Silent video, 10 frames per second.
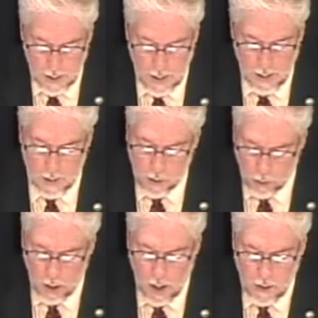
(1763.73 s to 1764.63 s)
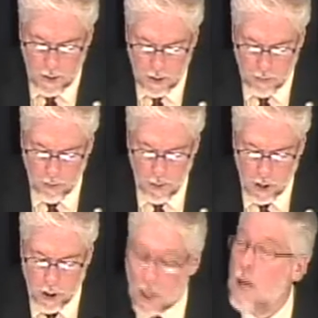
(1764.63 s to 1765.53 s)
That's where a lot of this
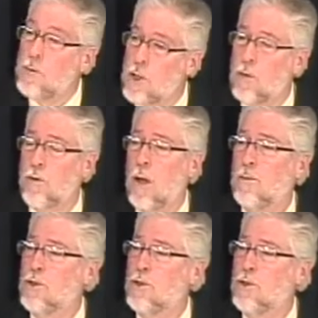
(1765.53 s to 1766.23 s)
information comes from.